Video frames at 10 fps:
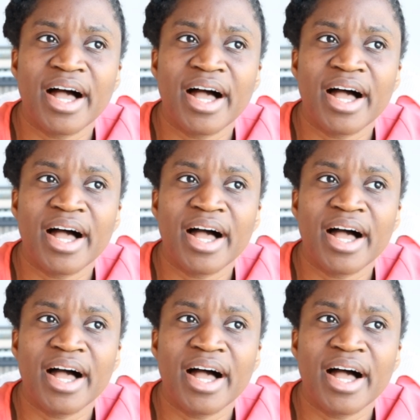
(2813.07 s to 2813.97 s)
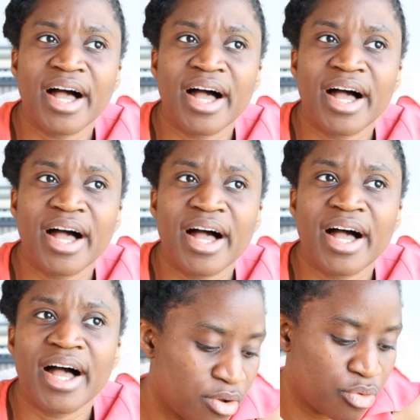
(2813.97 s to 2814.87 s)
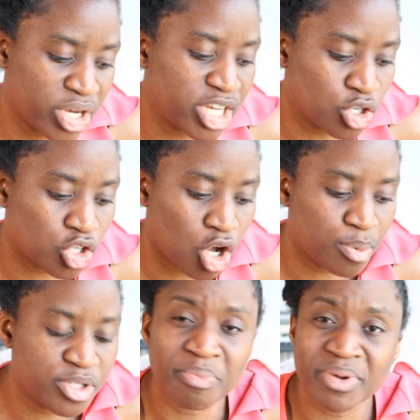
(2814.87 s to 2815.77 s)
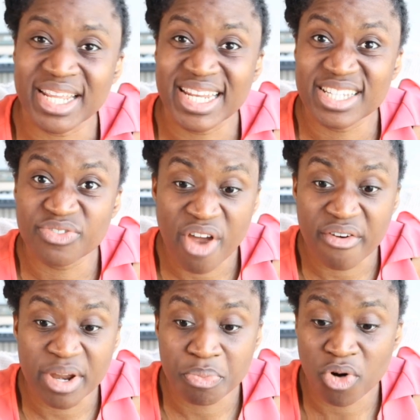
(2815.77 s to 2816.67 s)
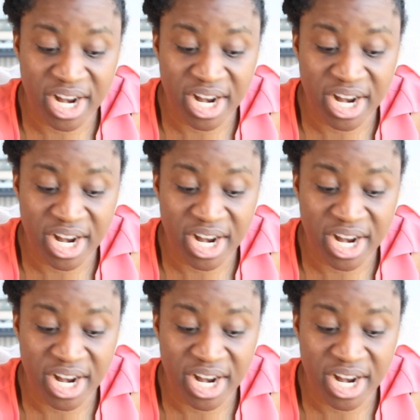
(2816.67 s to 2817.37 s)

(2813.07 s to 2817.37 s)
So yeah, that's a really good option, but it is very pricey.